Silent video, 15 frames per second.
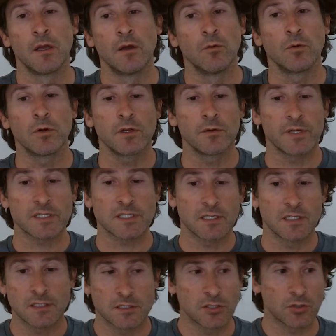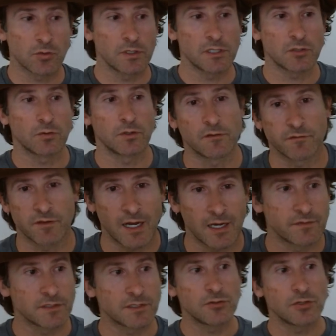one of the best things in 2025
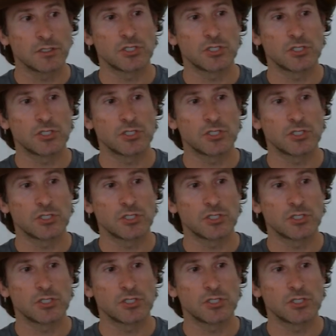is you can